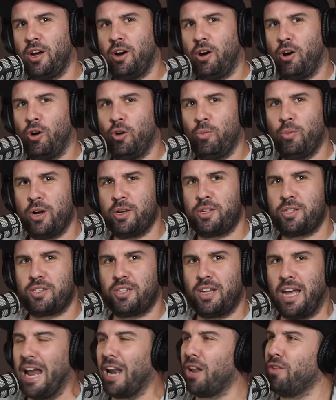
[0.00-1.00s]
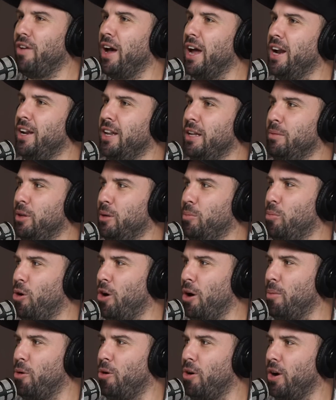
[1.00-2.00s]
I almost elevated him in
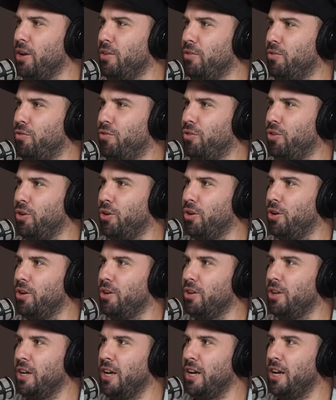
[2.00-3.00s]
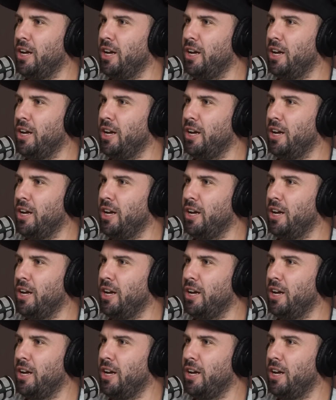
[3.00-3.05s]
my mind for